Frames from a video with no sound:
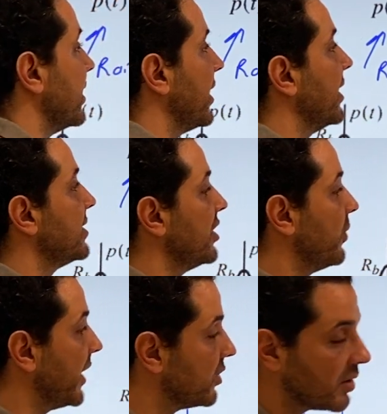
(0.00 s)
in the
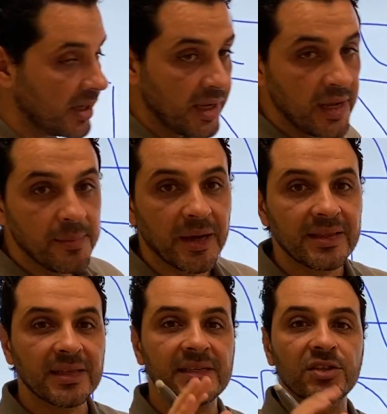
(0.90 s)
denominator. But
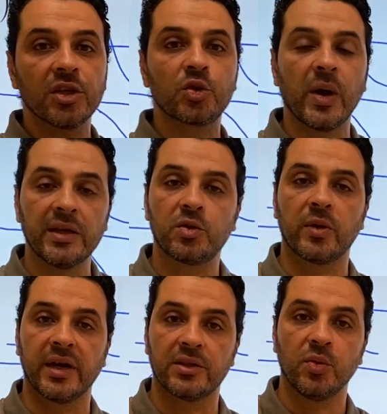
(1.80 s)
this is not quite
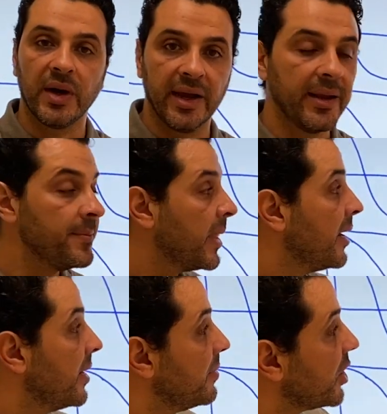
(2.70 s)
correct. Why?
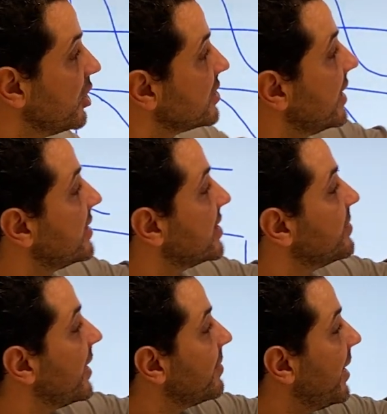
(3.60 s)
Because it is
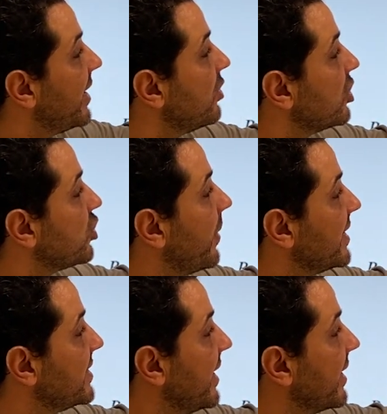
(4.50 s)
multiplied also by
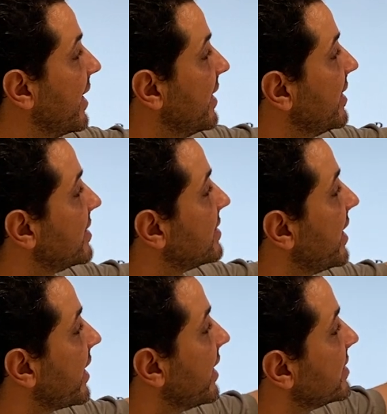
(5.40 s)
sinc, and this
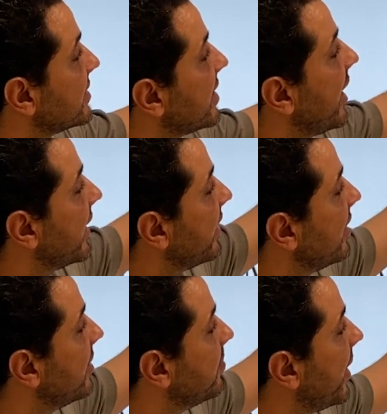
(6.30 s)
sinc is
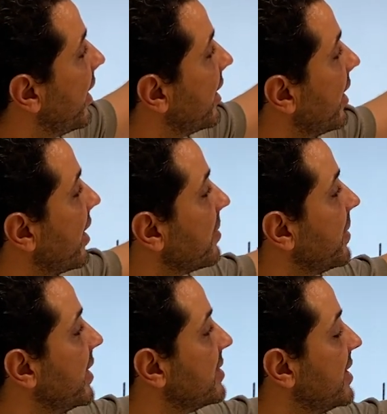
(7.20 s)
sine pi
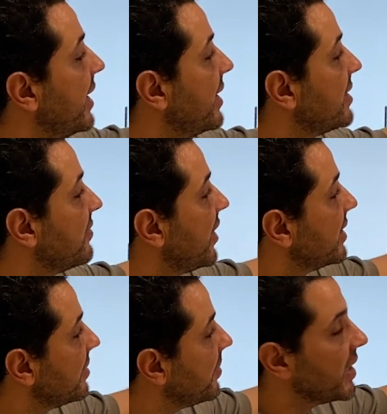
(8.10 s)
rbt
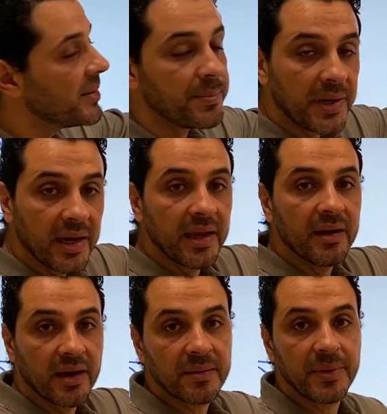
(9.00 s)
divided by pi
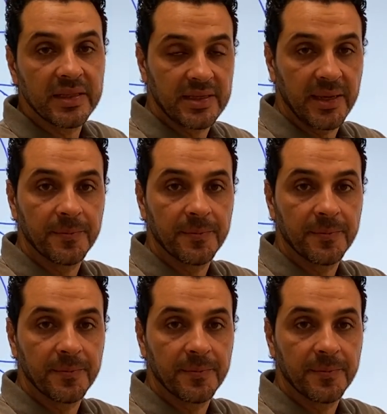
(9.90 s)
rbt.